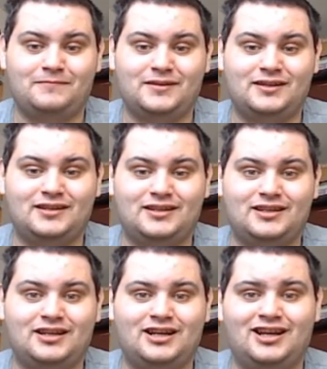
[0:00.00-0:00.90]

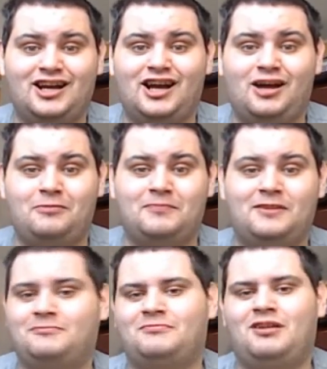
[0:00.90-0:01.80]

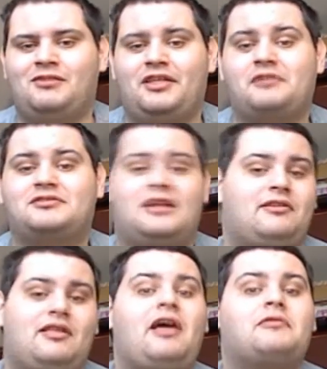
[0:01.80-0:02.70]
But oh,
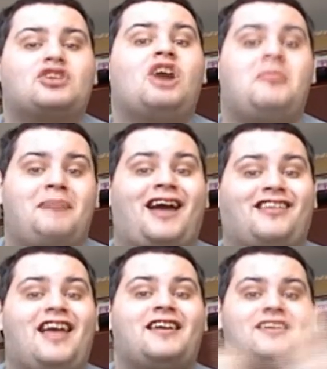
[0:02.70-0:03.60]
it was common
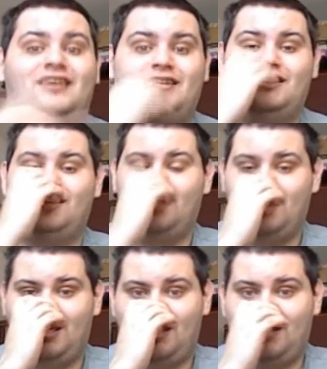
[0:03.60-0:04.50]
back then.
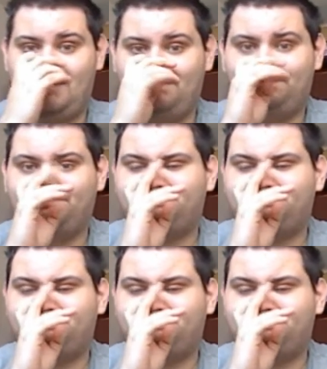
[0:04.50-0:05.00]
Other